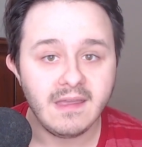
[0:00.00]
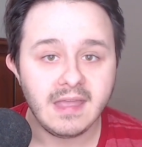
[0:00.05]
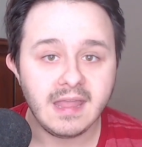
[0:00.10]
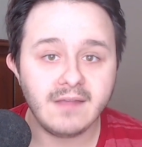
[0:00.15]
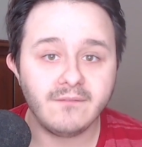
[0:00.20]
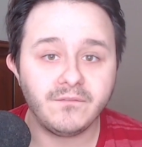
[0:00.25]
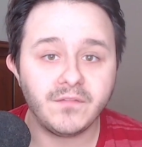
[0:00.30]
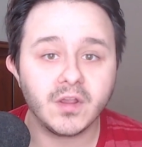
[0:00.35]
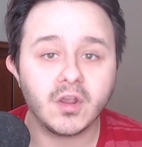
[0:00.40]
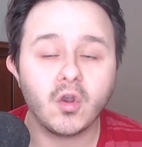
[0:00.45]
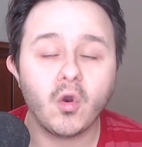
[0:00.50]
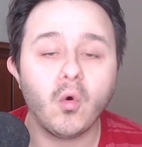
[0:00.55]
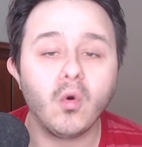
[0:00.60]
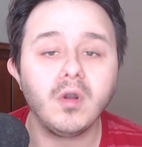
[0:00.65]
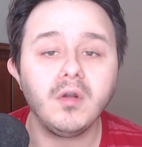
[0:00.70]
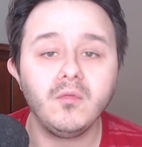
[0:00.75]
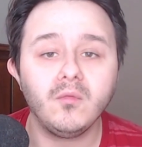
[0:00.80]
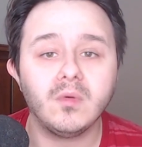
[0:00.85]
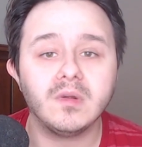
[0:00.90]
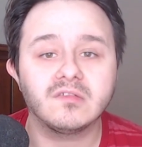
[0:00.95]
If the
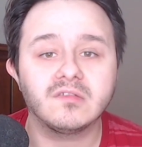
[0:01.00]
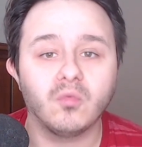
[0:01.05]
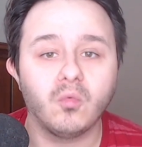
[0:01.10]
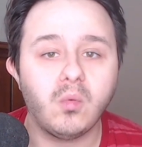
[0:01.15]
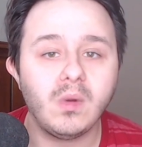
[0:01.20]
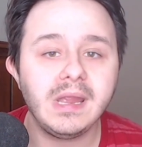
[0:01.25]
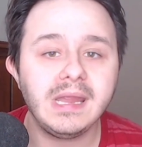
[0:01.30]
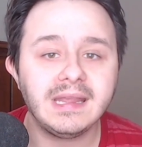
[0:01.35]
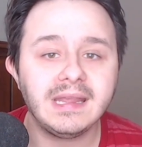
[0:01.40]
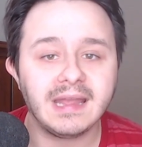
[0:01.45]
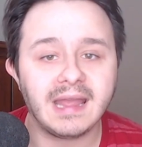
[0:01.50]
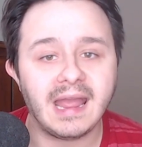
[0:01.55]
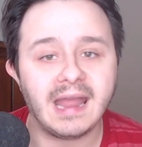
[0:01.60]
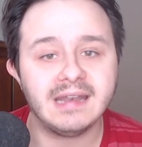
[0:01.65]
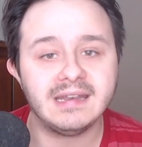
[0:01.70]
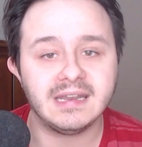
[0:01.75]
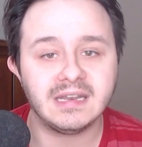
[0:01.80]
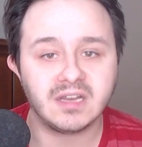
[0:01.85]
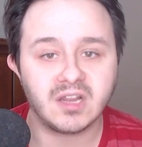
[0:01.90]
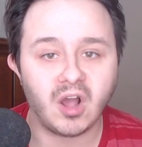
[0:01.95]
court was weak
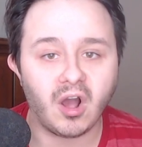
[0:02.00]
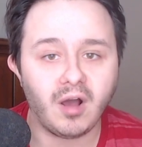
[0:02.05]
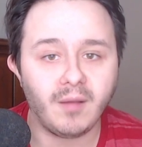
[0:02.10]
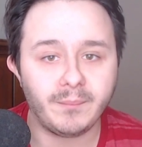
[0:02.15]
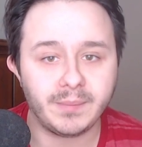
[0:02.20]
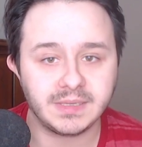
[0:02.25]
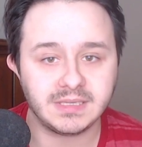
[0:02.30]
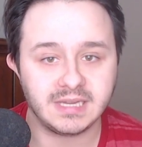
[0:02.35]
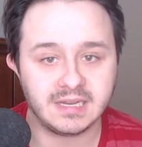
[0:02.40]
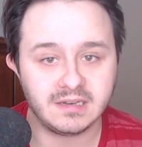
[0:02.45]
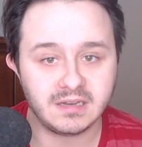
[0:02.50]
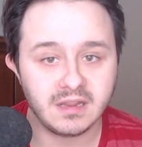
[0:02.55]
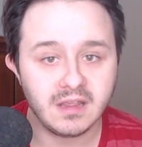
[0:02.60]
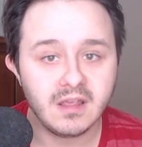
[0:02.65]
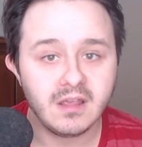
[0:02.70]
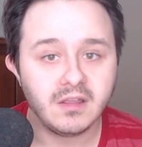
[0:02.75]
and incompetent,